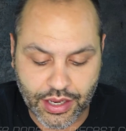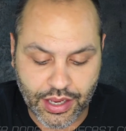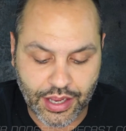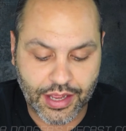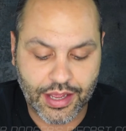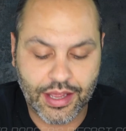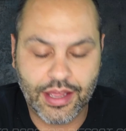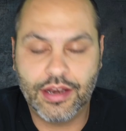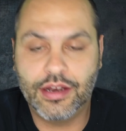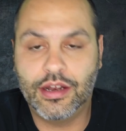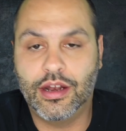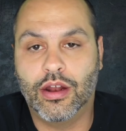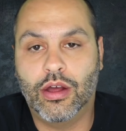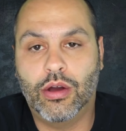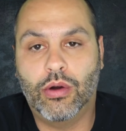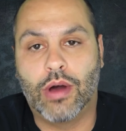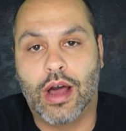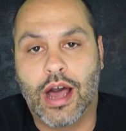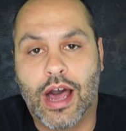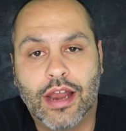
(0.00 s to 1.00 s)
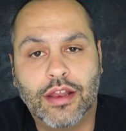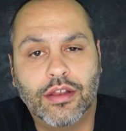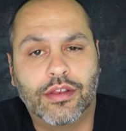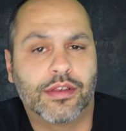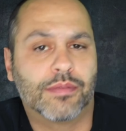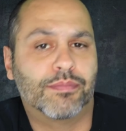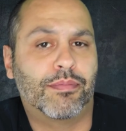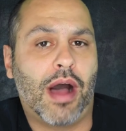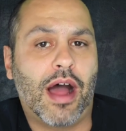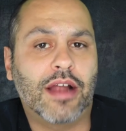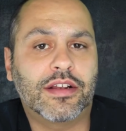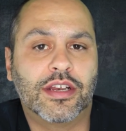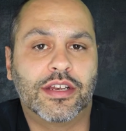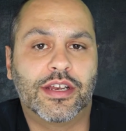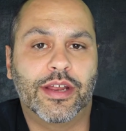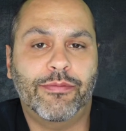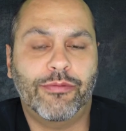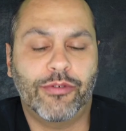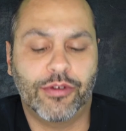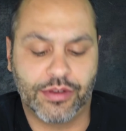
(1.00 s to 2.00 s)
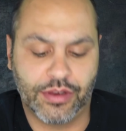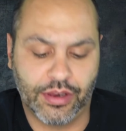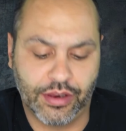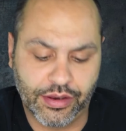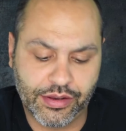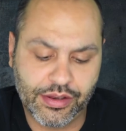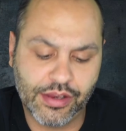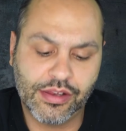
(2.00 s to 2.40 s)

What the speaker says: and, you know, how to spot the differences.